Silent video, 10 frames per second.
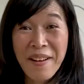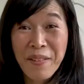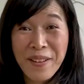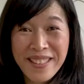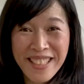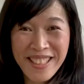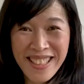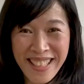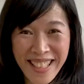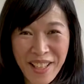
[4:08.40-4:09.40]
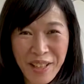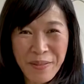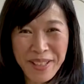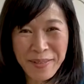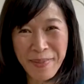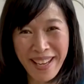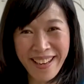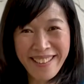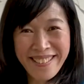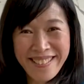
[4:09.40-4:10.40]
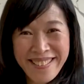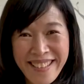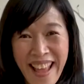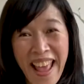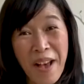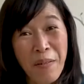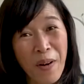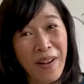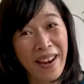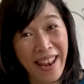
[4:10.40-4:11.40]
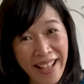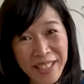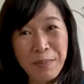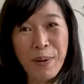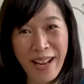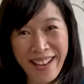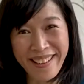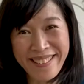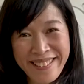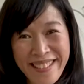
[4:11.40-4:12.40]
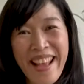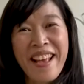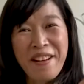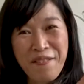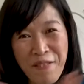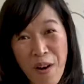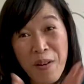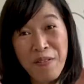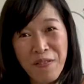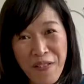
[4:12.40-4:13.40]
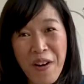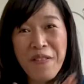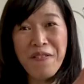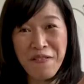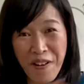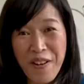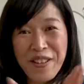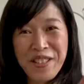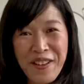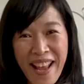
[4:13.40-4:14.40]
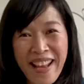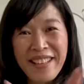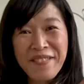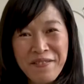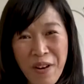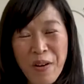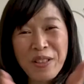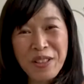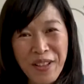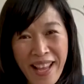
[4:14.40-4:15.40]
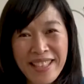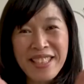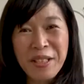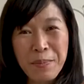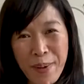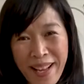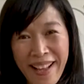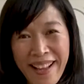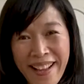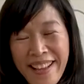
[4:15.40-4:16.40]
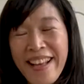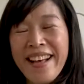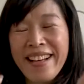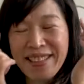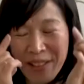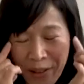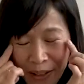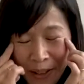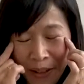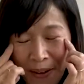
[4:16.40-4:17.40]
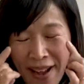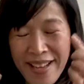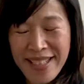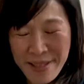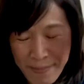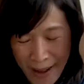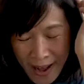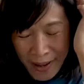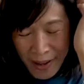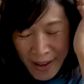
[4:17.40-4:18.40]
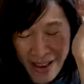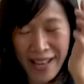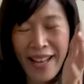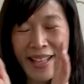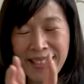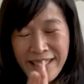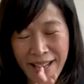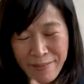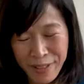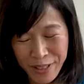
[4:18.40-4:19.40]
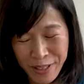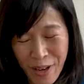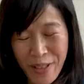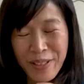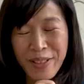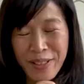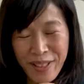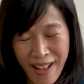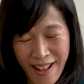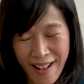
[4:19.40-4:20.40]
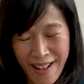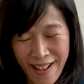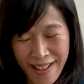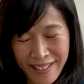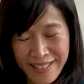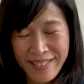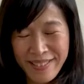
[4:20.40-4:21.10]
Well, did you sing along with me? Well, let's pray. Fold your hand, fold your hands to pray. Close your eyes and bow your head. It's time to talk to God.